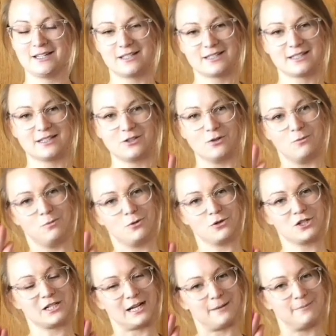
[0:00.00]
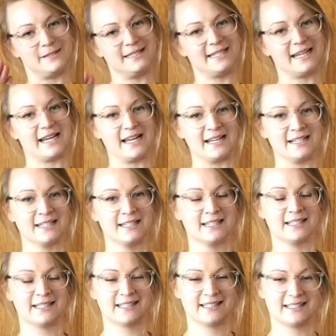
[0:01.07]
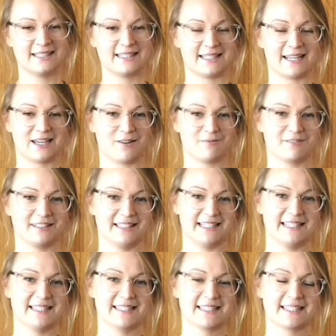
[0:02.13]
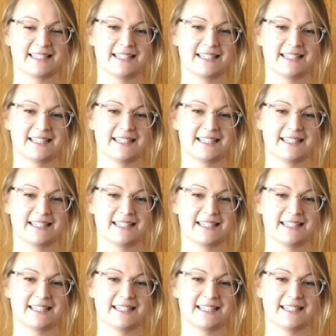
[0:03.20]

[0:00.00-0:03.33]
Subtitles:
just a little push up and down to help release